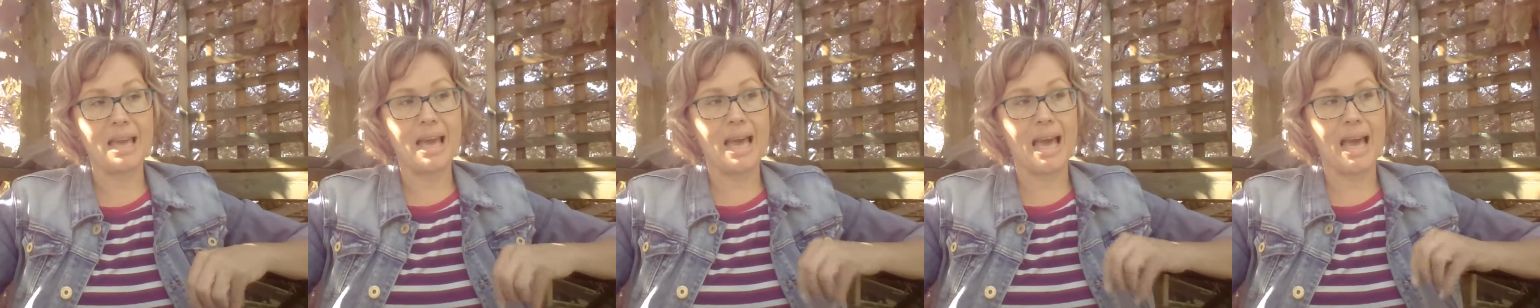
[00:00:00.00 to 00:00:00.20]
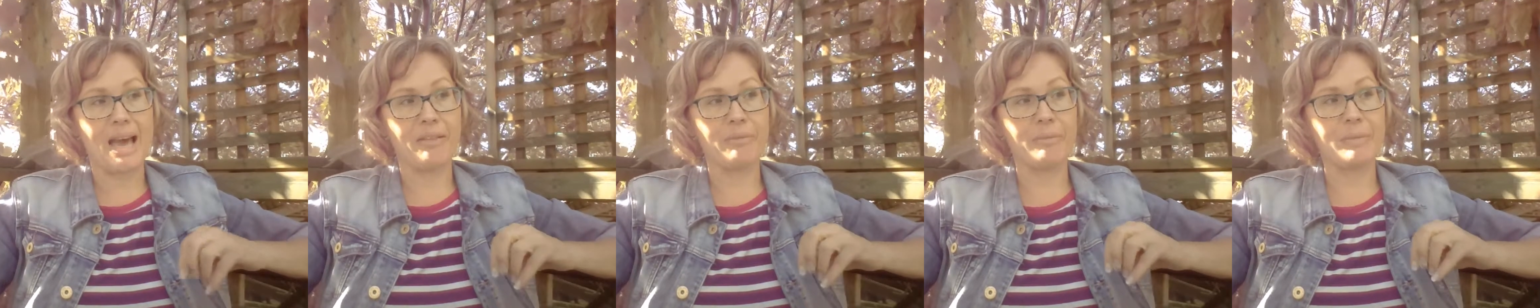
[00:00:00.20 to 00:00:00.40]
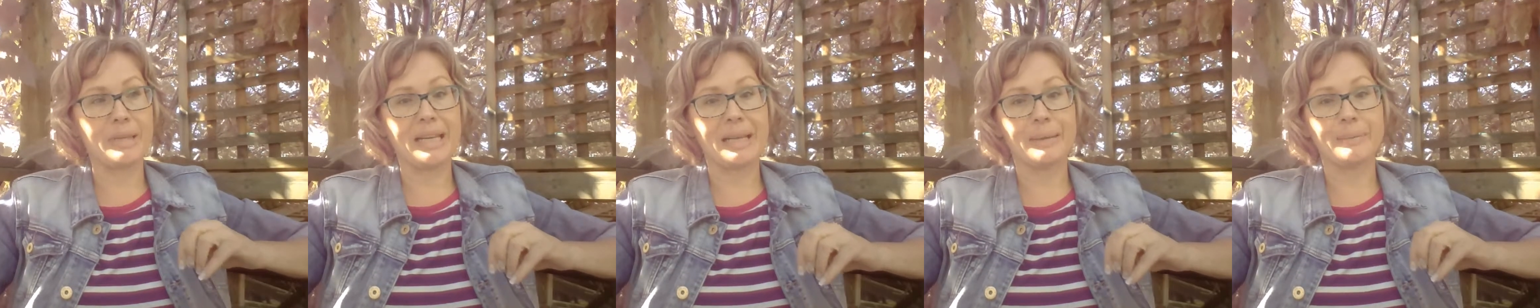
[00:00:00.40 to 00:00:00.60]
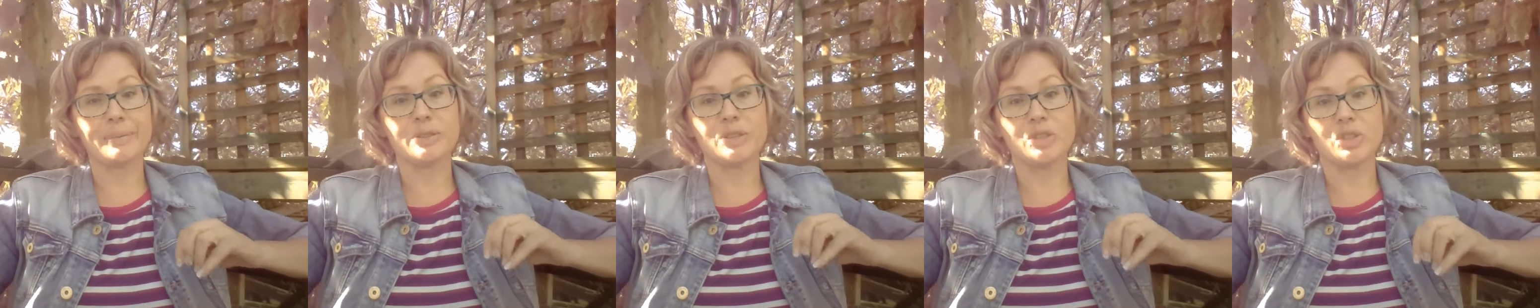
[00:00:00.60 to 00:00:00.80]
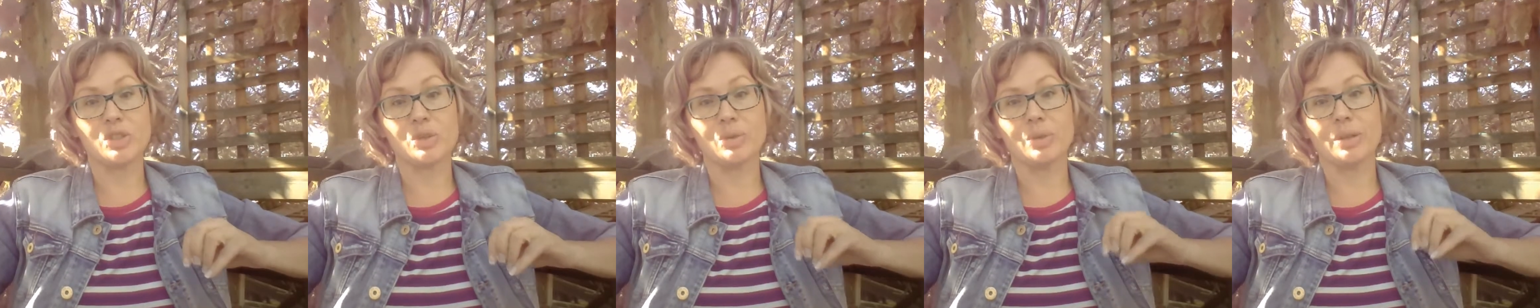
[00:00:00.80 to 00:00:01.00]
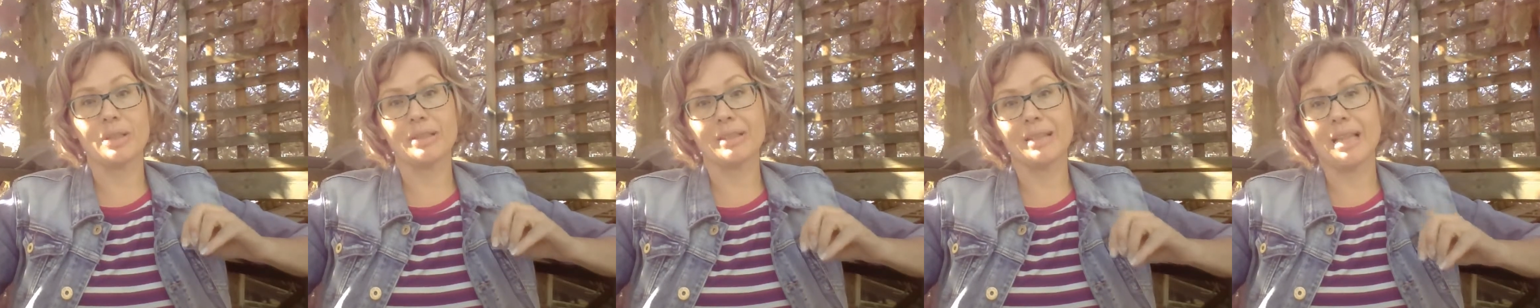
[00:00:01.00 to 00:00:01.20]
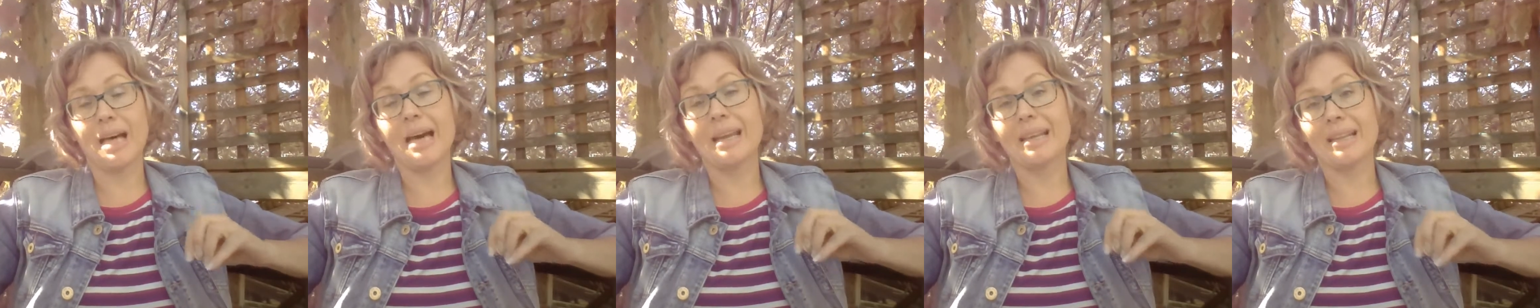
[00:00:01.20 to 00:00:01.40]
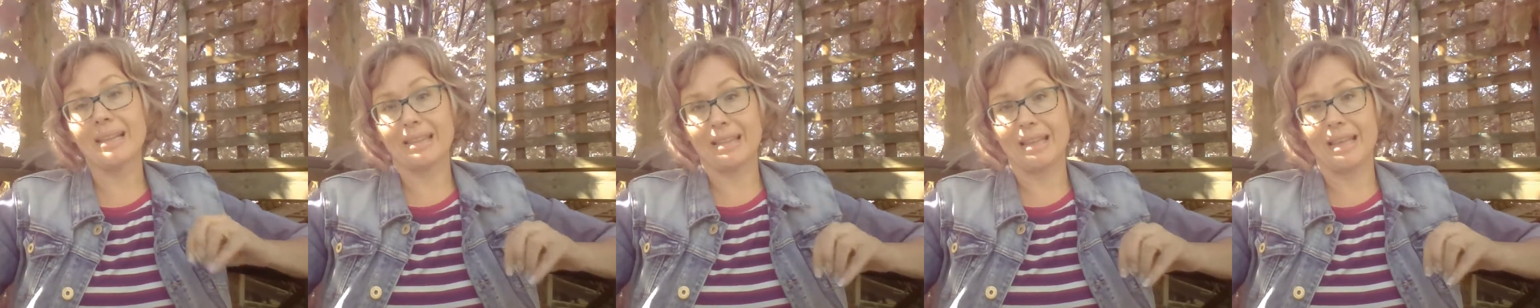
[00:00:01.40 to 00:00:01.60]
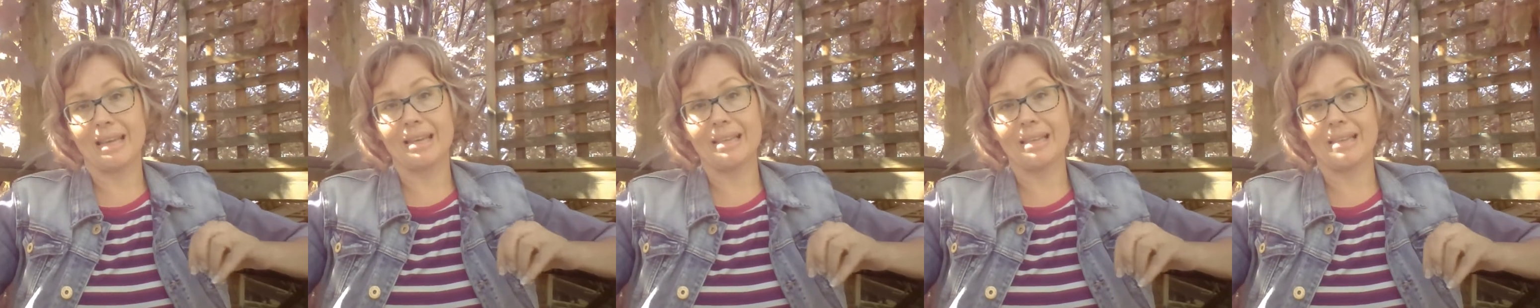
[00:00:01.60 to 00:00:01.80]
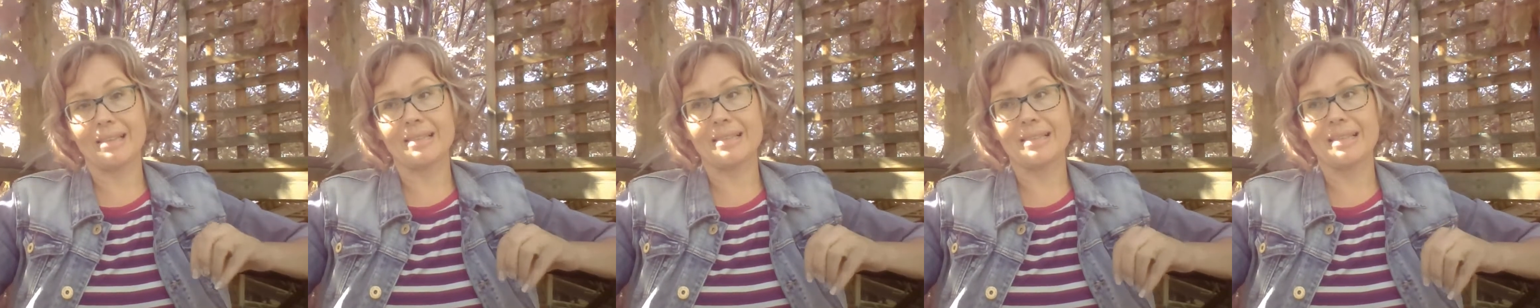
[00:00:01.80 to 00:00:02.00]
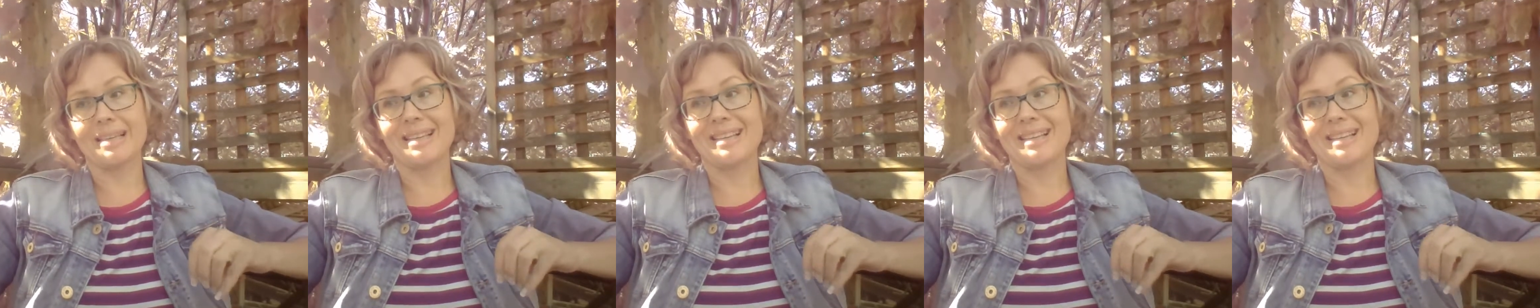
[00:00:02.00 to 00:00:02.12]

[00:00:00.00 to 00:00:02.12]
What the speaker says: haven't been able to do a lot of things